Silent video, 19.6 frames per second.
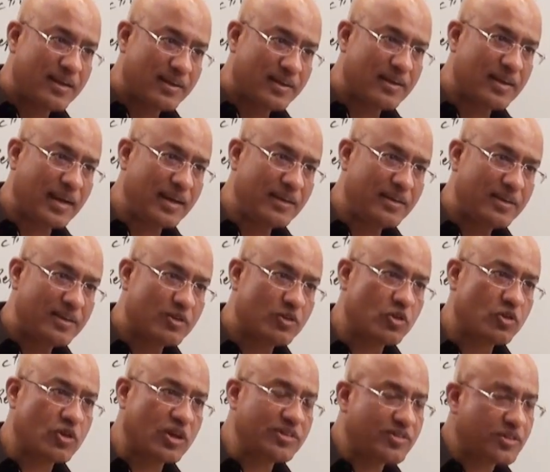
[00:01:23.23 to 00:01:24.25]
right? So
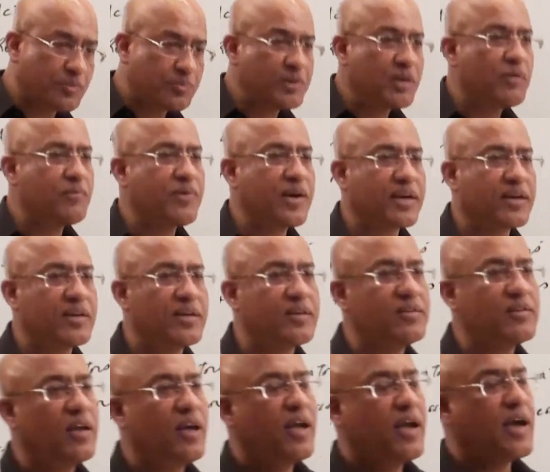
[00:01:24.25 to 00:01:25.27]
transcriptional
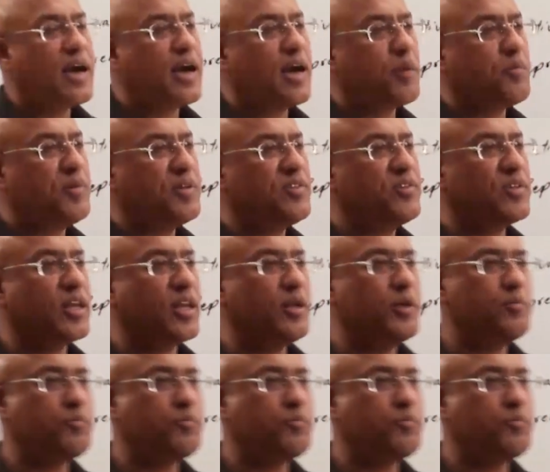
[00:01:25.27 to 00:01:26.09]
factors are basically